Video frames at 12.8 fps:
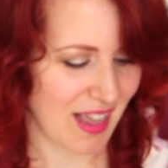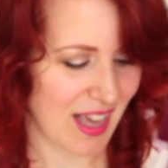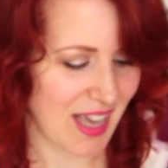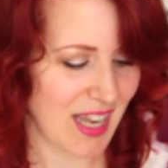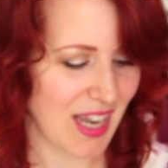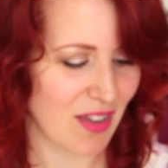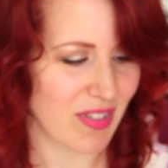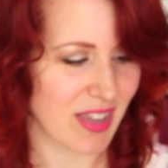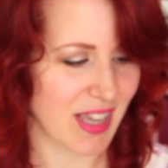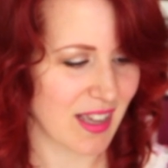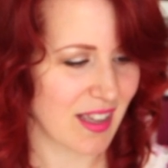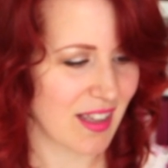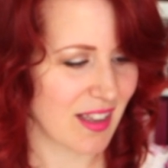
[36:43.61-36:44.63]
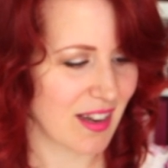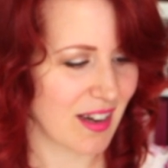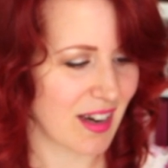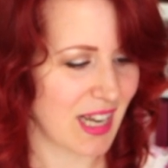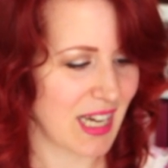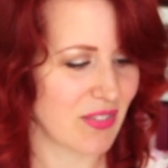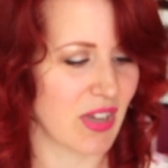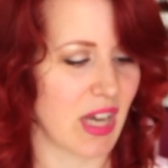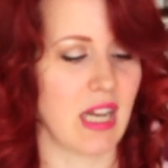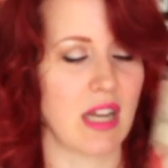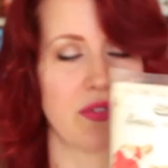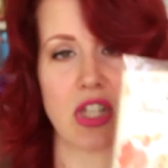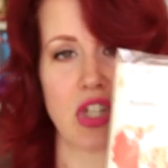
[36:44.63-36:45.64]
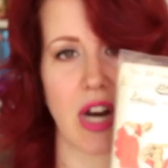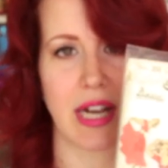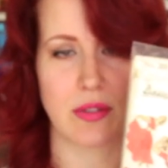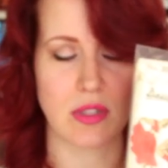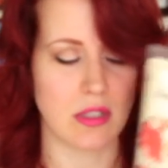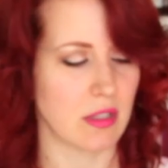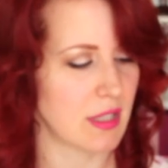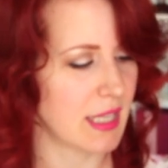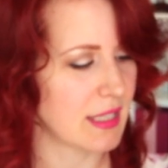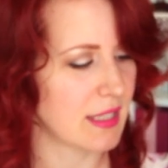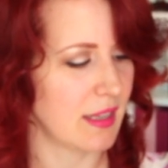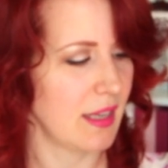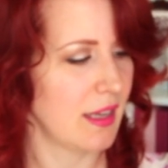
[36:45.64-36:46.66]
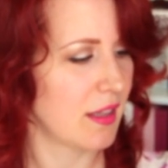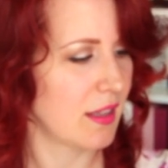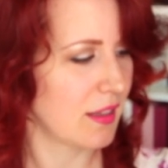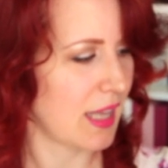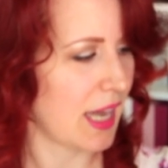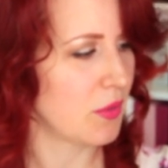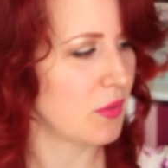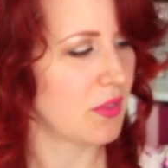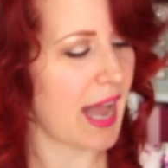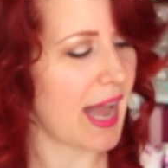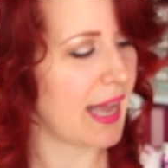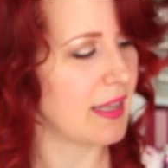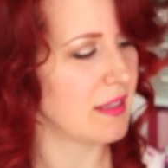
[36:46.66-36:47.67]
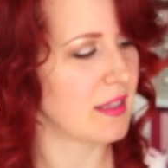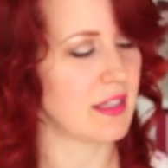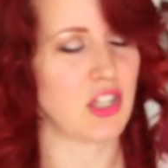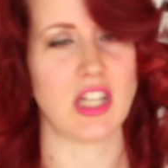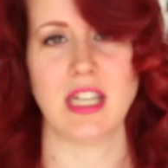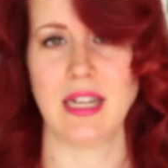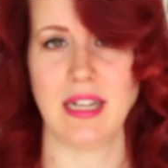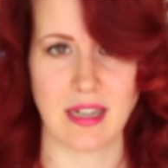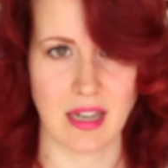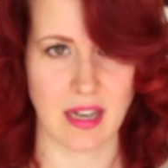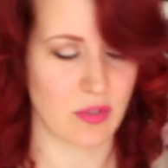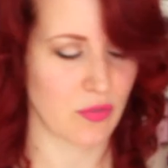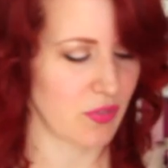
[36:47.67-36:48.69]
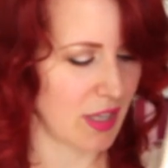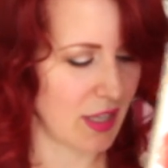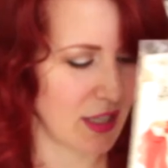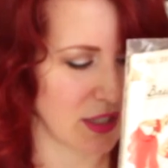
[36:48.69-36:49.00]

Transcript: I love it. I love it. I love the trousers. That's, I think, that and the cheerleading outfit